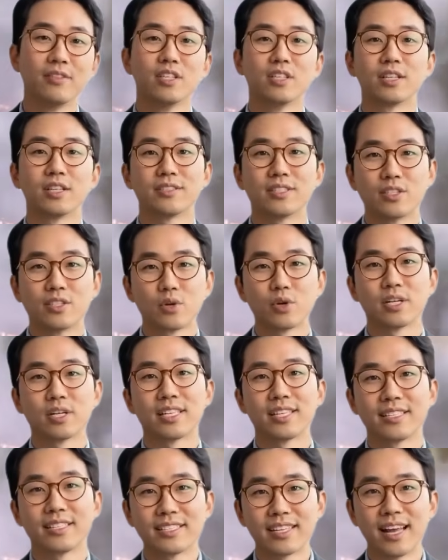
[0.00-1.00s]
the hull,
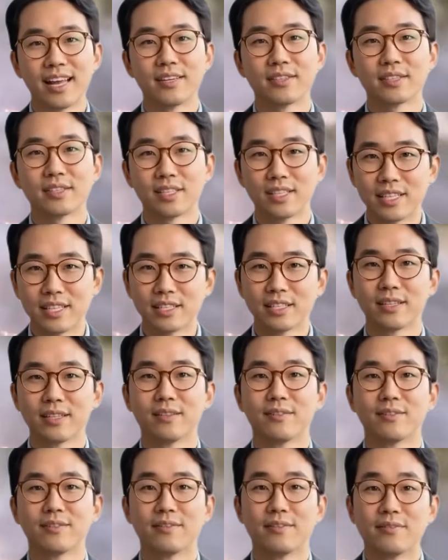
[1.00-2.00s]
destroying the armored carrier.
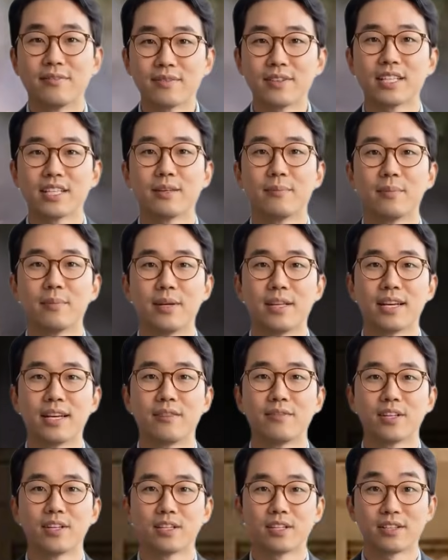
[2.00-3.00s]
Despite
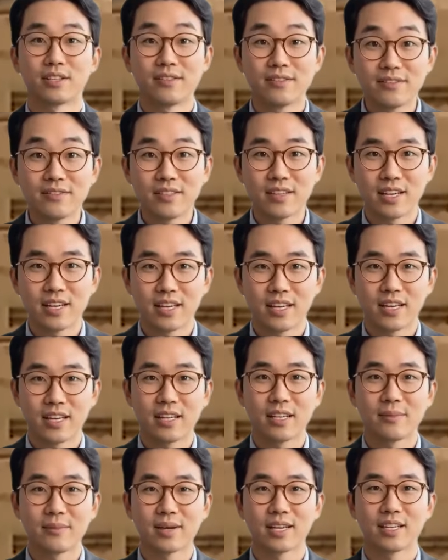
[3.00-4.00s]
momentum, the enemy
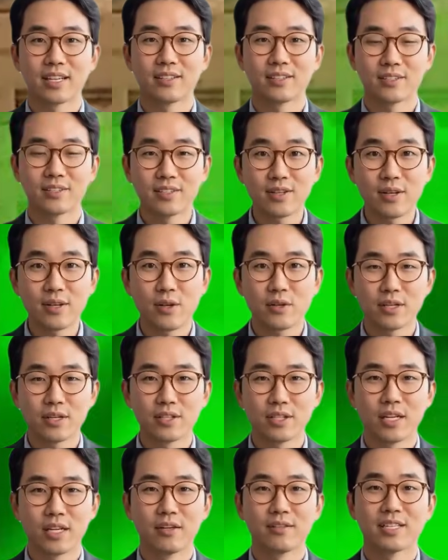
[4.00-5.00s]
presses on under heavy
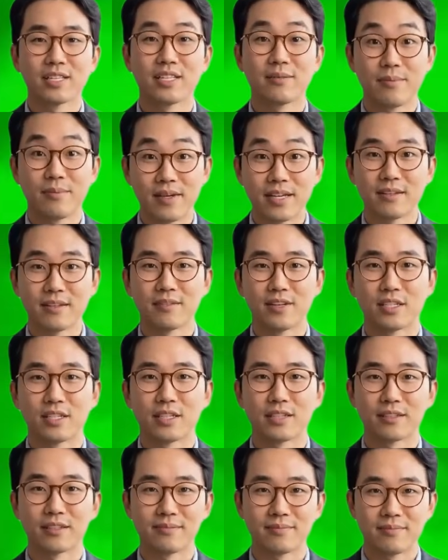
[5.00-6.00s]
fire.
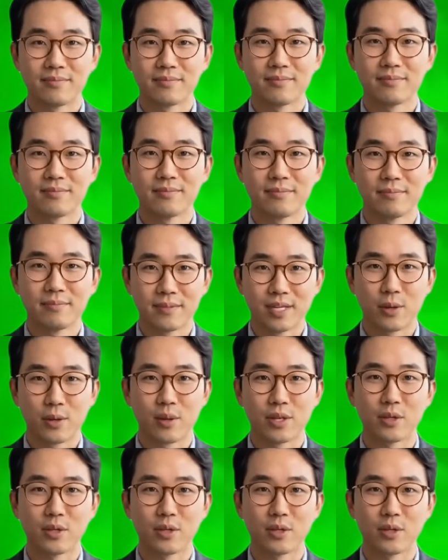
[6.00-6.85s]
Local mass failed them.